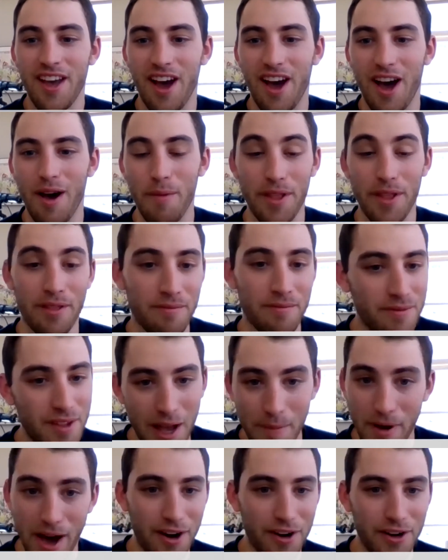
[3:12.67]
And
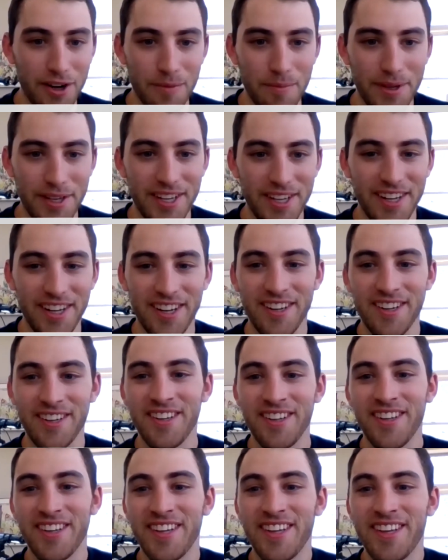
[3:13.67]
I'm honored to be
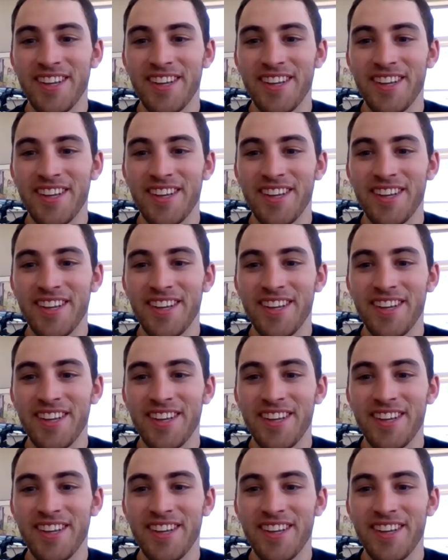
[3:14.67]
here.